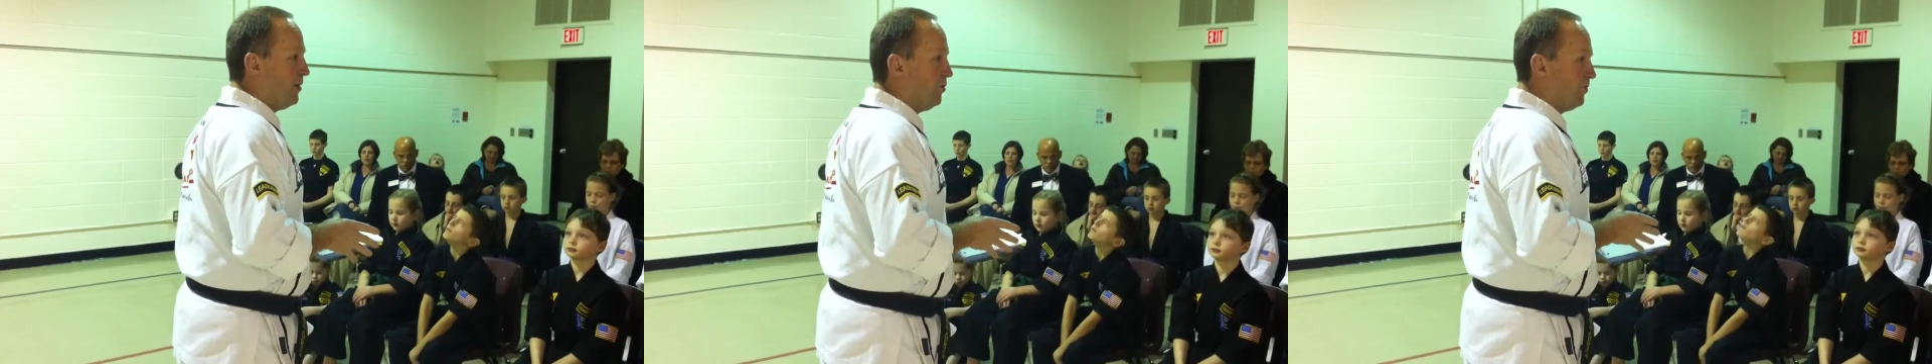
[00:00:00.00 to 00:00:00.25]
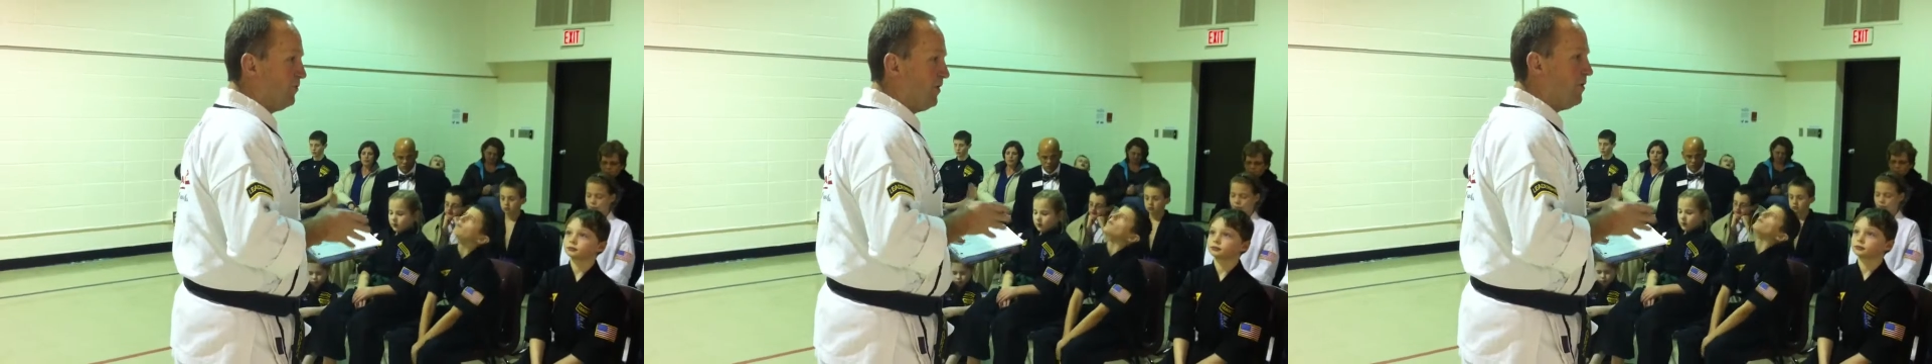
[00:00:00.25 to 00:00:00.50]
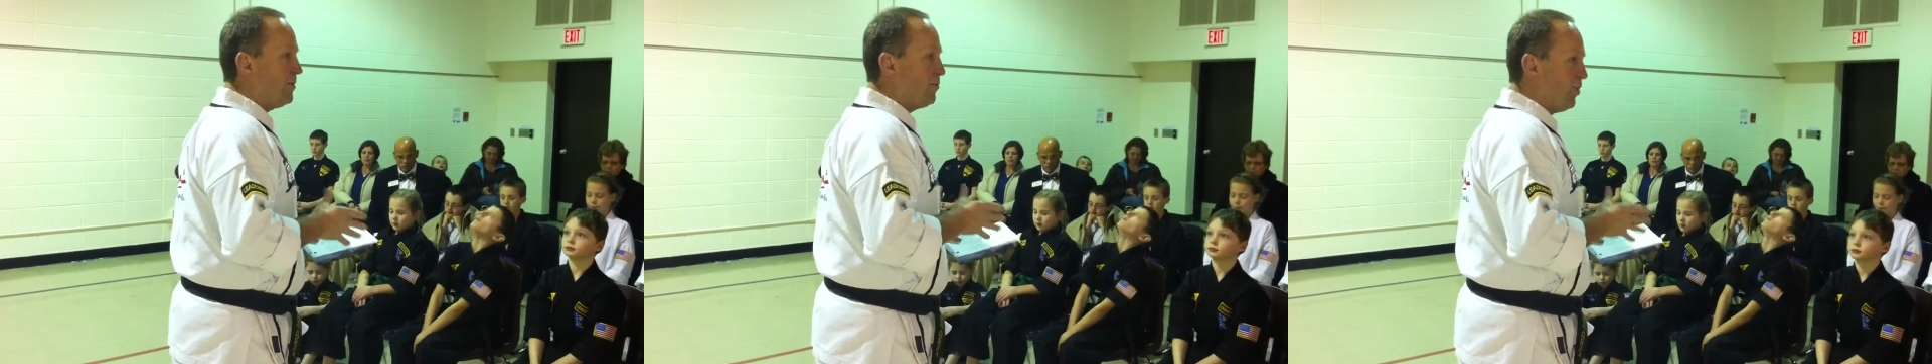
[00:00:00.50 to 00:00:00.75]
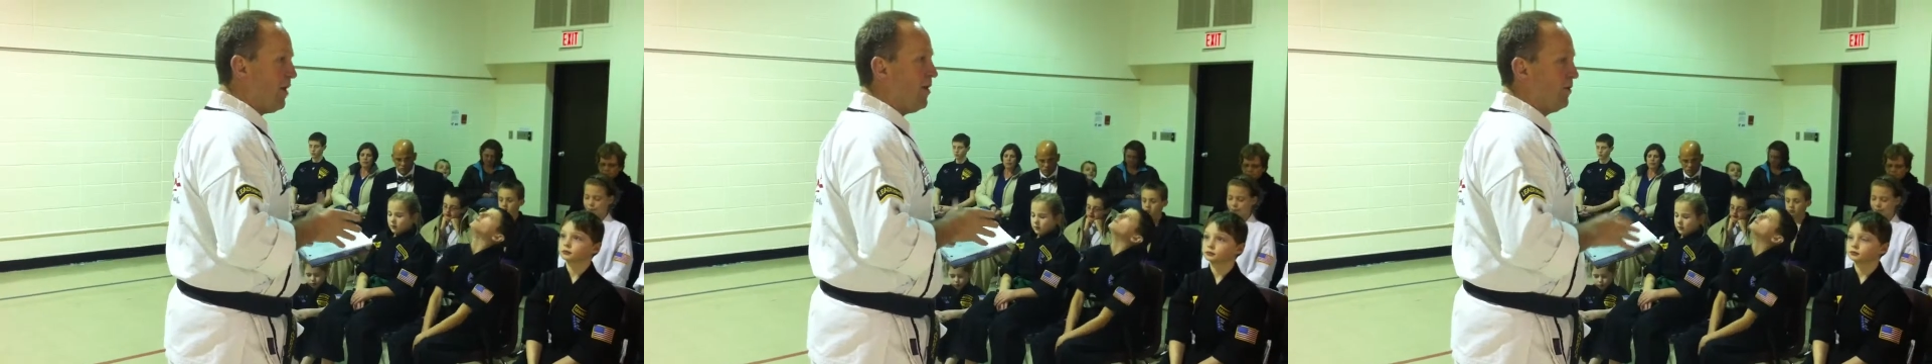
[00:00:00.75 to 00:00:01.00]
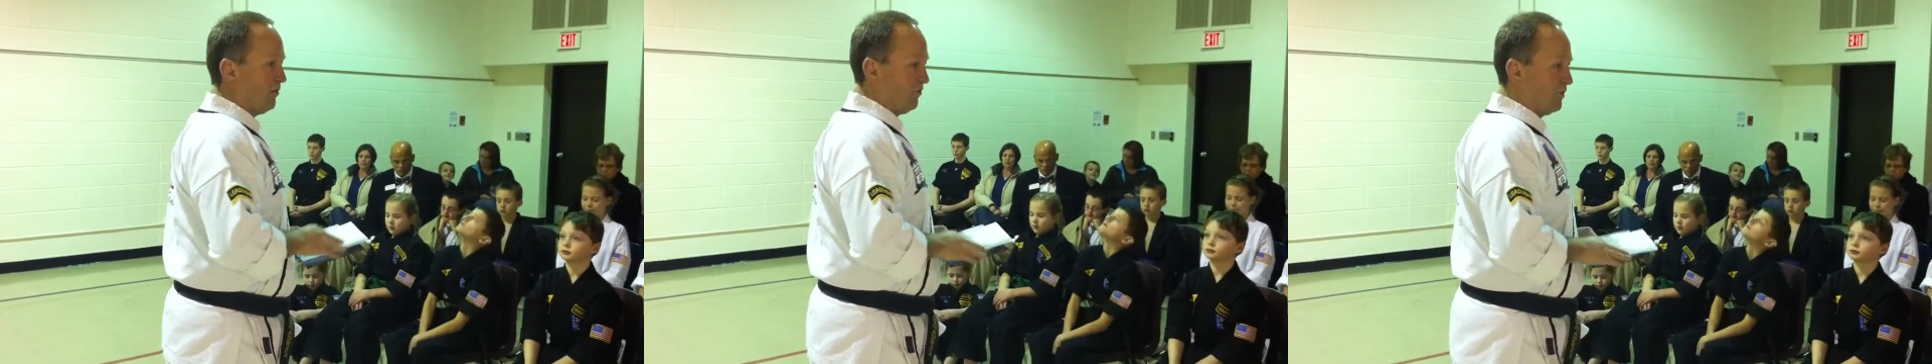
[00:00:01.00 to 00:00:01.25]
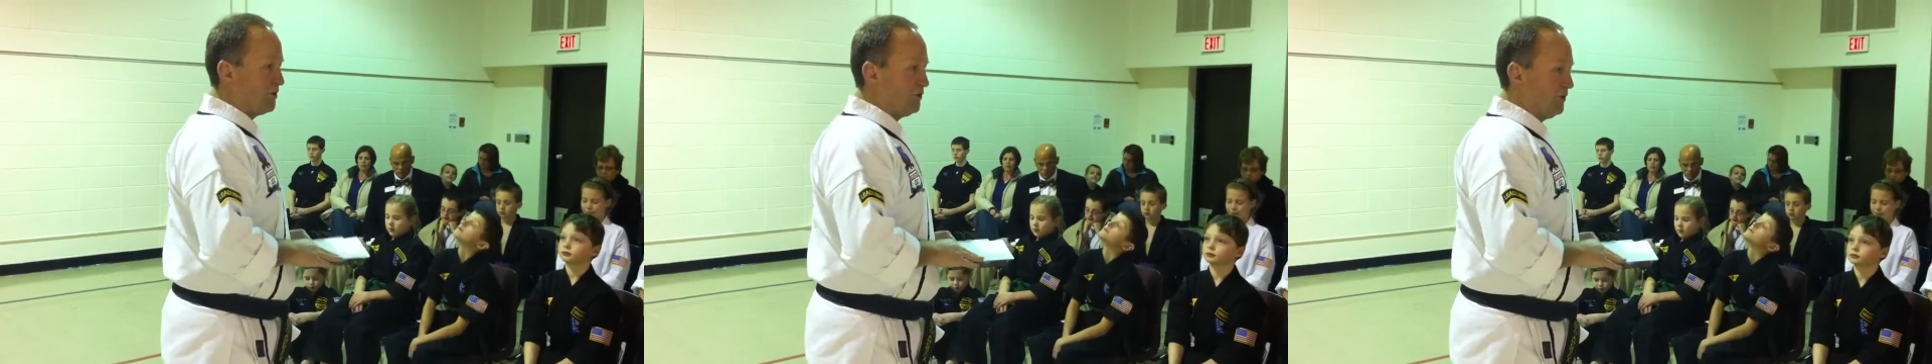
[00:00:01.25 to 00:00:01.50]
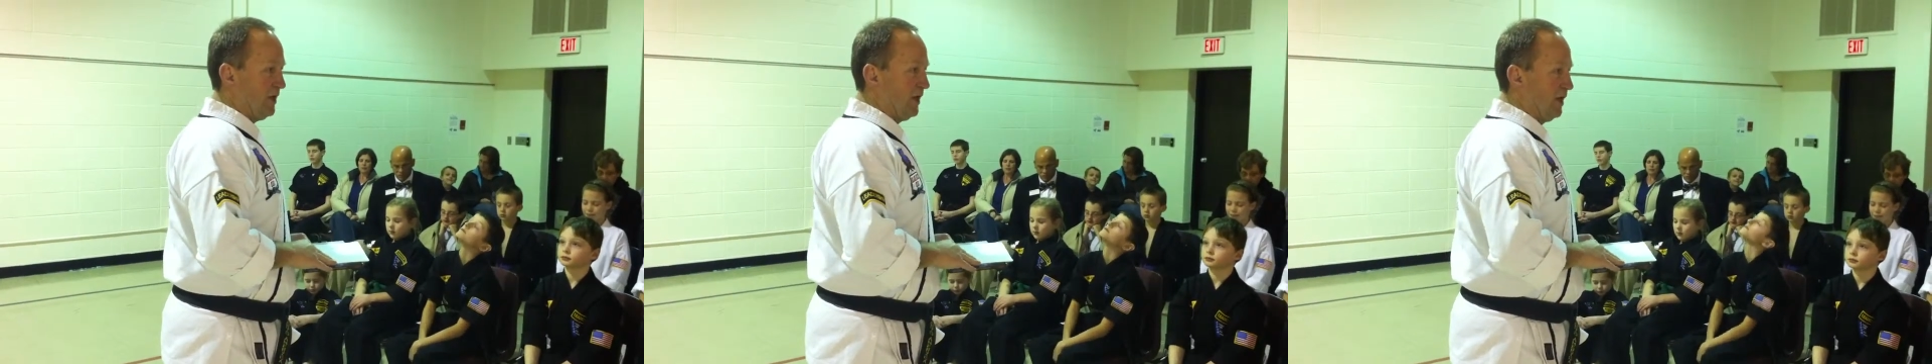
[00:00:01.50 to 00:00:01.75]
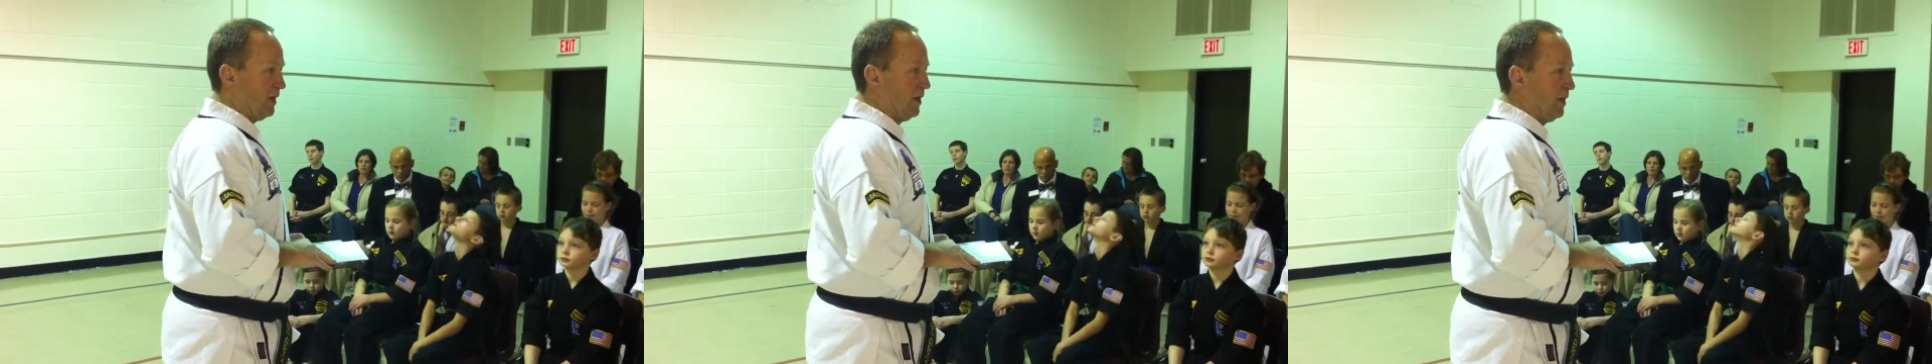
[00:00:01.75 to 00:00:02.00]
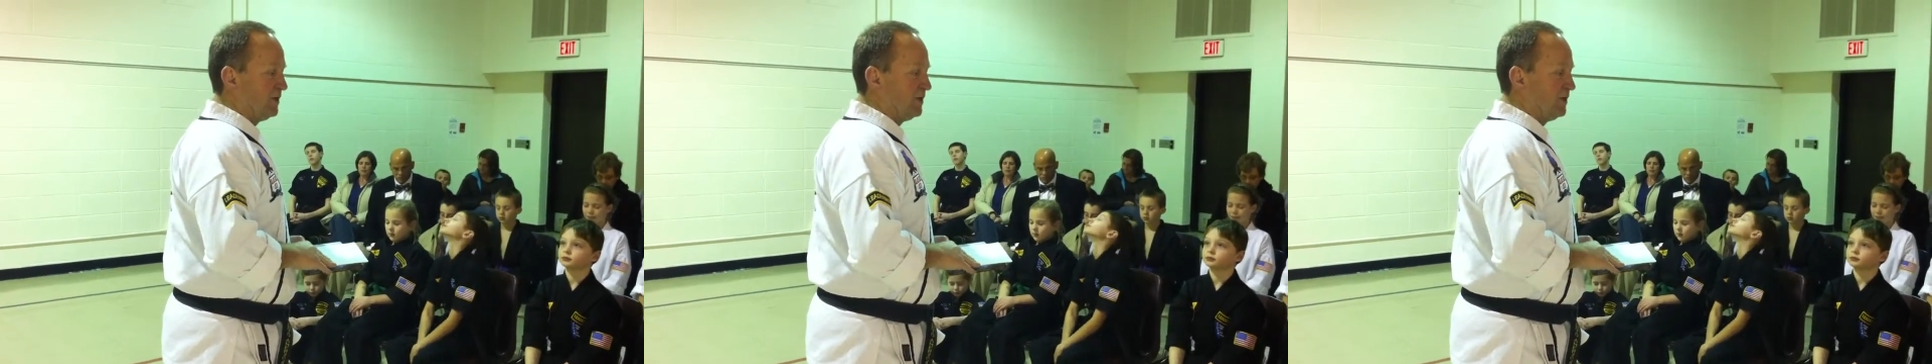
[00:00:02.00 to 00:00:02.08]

you were very proud of what you did.